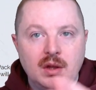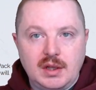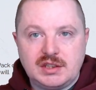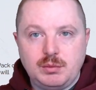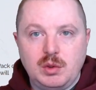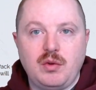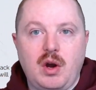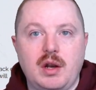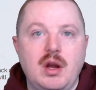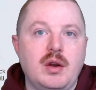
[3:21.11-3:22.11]
Let's move
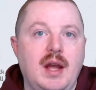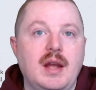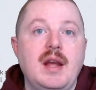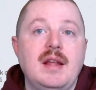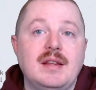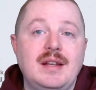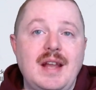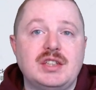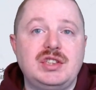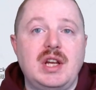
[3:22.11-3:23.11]
on. Okay, the
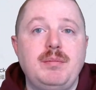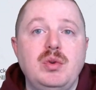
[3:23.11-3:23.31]
next ship